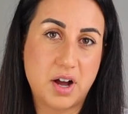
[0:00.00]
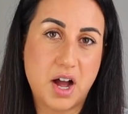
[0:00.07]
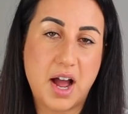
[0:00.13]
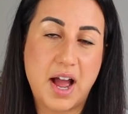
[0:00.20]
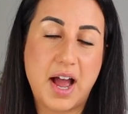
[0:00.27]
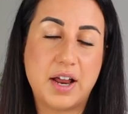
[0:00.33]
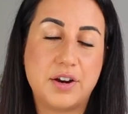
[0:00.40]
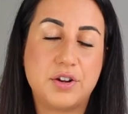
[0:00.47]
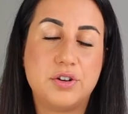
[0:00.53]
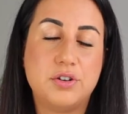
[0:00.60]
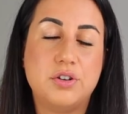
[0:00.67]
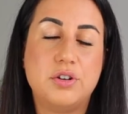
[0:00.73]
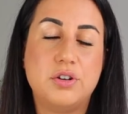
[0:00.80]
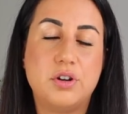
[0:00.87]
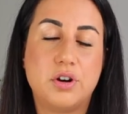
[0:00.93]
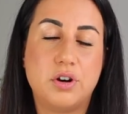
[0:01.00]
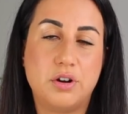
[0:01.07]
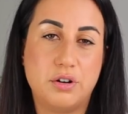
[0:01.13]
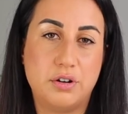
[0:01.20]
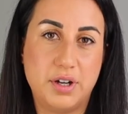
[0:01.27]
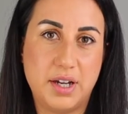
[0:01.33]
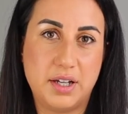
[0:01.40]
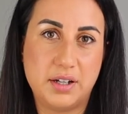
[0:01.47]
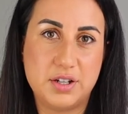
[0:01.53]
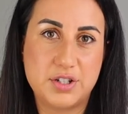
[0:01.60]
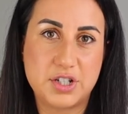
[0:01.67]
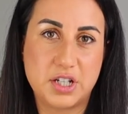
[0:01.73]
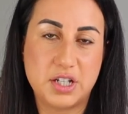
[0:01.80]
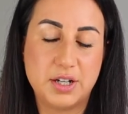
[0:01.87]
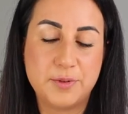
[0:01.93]
I had no
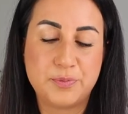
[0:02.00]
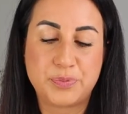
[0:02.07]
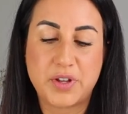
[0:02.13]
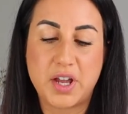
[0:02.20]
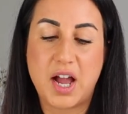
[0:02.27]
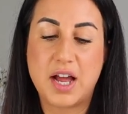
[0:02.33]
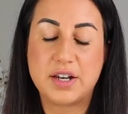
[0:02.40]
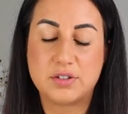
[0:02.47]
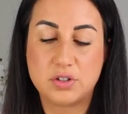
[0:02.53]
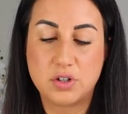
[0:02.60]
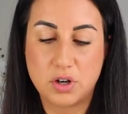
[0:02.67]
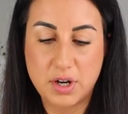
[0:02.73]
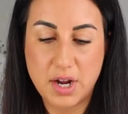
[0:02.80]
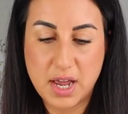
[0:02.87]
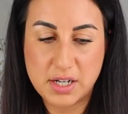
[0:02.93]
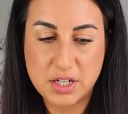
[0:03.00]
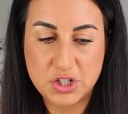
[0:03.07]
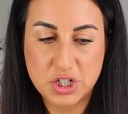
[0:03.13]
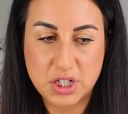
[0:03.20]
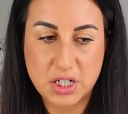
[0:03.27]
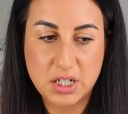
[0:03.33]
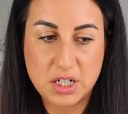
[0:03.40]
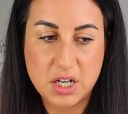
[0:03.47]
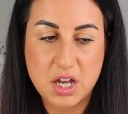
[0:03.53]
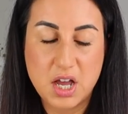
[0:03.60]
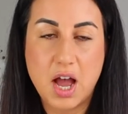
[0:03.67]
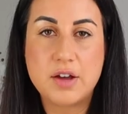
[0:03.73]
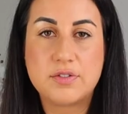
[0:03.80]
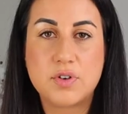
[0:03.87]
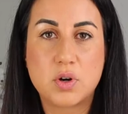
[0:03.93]
energy. I had no energy.
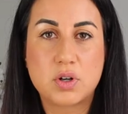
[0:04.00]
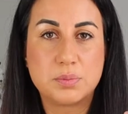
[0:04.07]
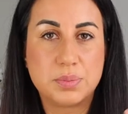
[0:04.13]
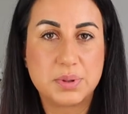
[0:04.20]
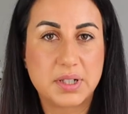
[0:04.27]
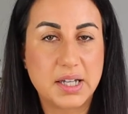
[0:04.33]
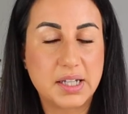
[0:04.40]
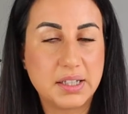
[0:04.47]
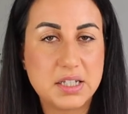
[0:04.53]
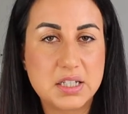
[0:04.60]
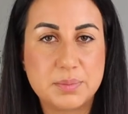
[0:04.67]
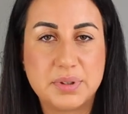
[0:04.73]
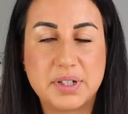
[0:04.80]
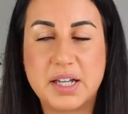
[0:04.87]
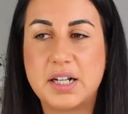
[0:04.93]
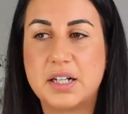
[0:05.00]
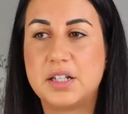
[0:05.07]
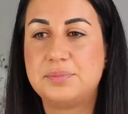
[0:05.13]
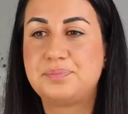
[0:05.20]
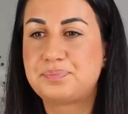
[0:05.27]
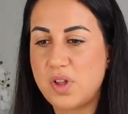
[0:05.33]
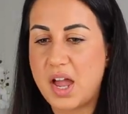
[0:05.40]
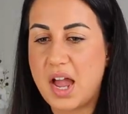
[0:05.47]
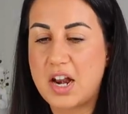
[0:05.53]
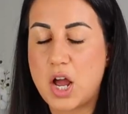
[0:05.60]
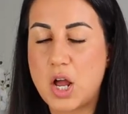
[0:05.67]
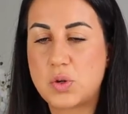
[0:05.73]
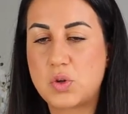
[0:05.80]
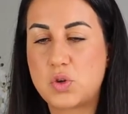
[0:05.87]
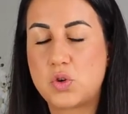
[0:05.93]
I felt completely depleted and
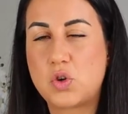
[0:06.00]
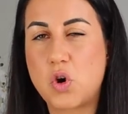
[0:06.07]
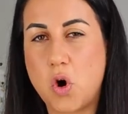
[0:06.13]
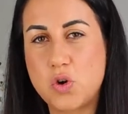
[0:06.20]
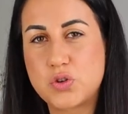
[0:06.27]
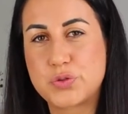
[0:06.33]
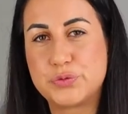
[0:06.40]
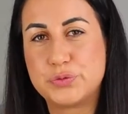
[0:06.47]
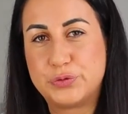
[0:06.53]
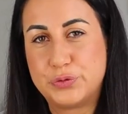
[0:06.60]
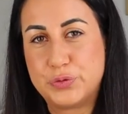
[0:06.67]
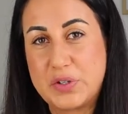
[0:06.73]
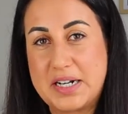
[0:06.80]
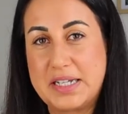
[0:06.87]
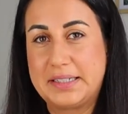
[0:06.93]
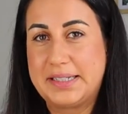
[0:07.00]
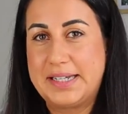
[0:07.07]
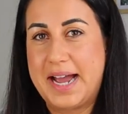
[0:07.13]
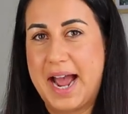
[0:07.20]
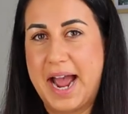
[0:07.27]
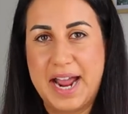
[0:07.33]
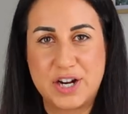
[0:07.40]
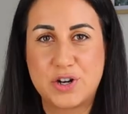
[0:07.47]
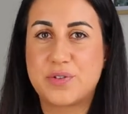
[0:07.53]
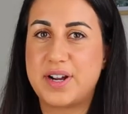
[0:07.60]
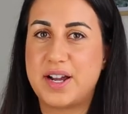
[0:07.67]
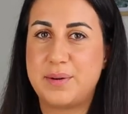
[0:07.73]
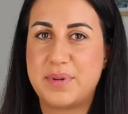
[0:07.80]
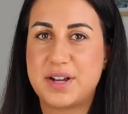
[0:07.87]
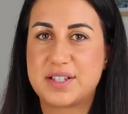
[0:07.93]
I got really
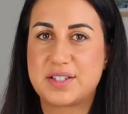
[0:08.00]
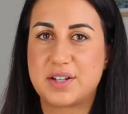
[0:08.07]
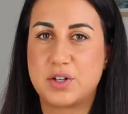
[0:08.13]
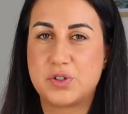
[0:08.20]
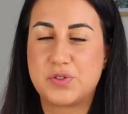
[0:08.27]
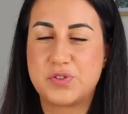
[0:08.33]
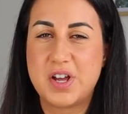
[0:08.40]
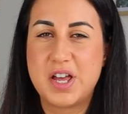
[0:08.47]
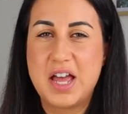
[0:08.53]
angry at myself.